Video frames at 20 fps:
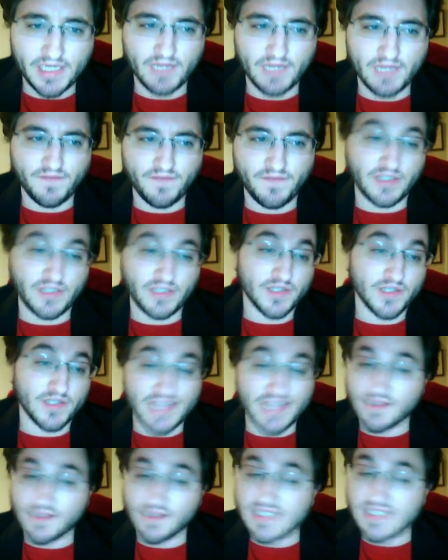If it turns
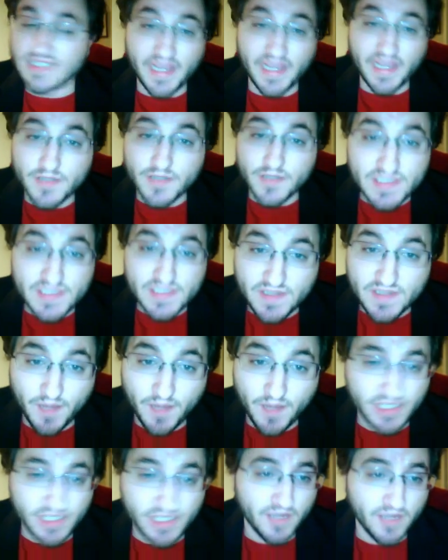out that Sanders is the
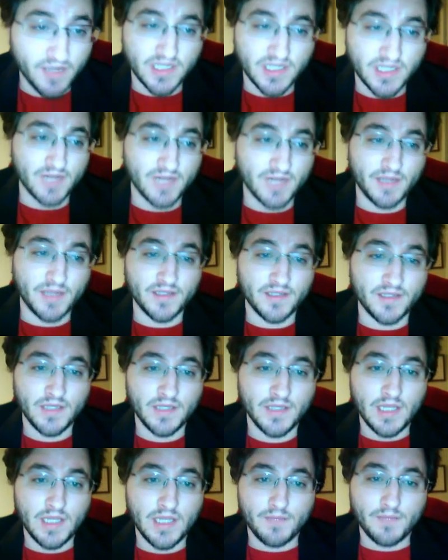nominee, I'll talk about the
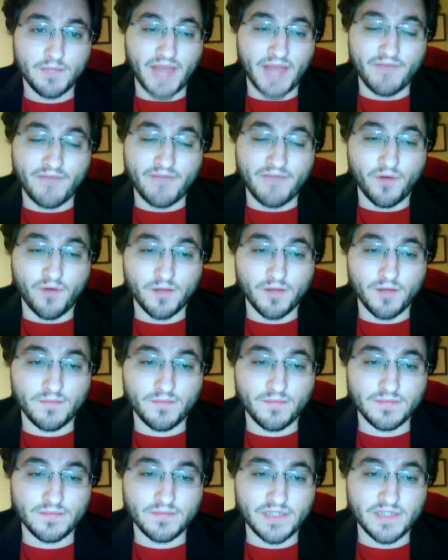
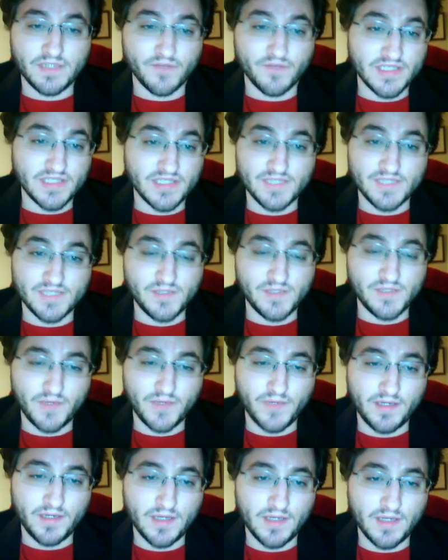platform differences
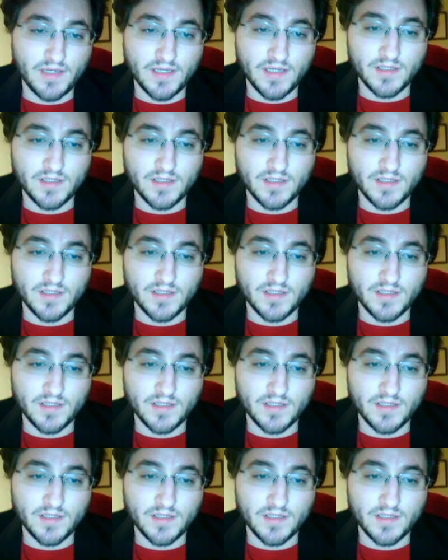between